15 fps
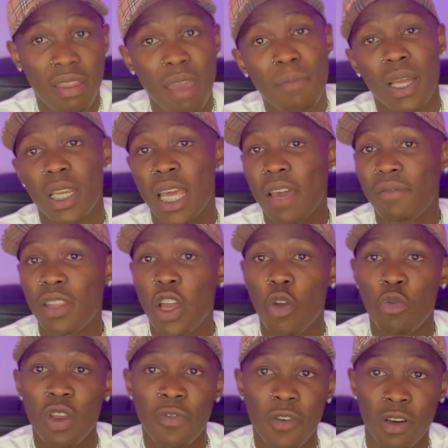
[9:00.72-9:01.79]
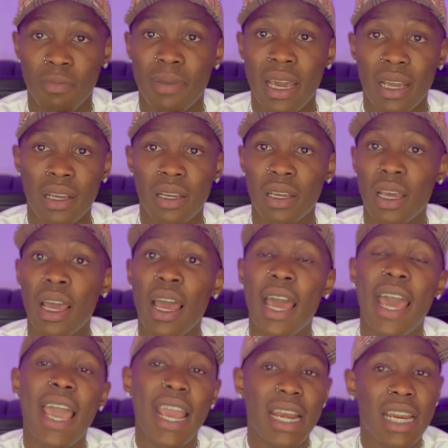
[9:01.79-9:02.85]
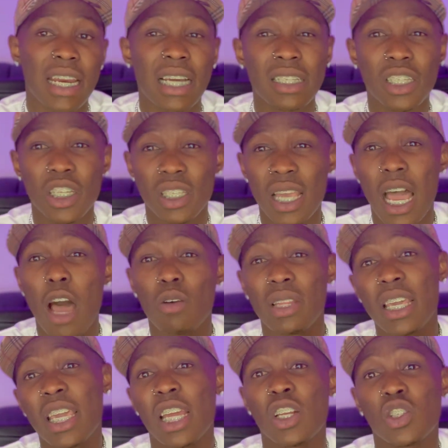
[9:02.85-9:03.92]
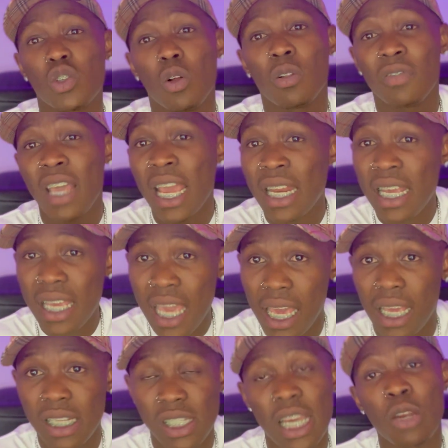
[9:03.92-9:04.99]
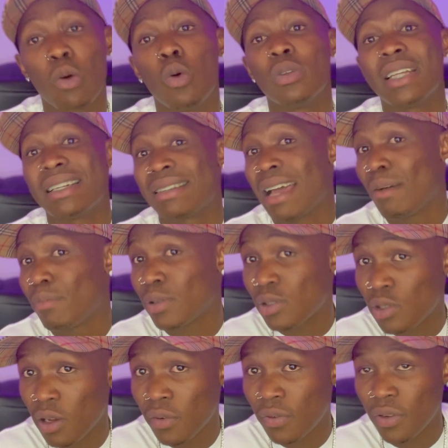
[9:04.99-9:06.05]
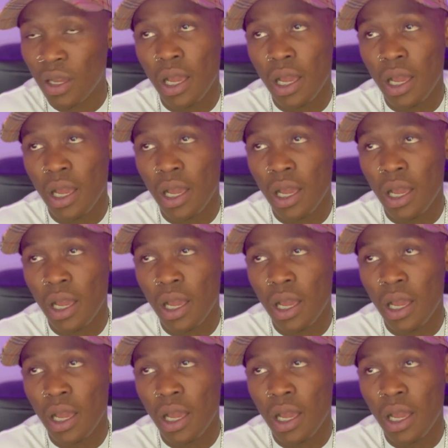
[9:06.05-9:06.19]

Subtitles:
they might have their refund back. And that's just how they can solve any case and all that type of stuff.